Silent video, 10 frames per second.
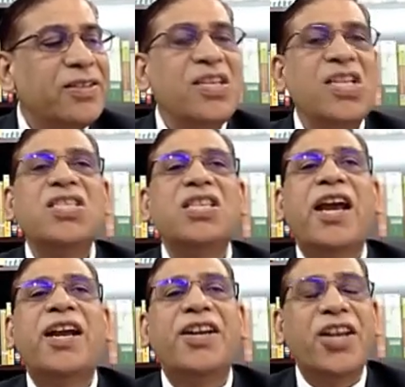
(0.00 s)

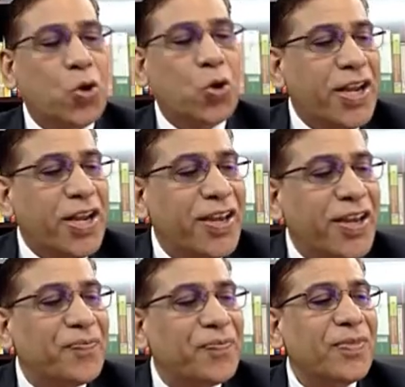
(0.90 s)
since antiquity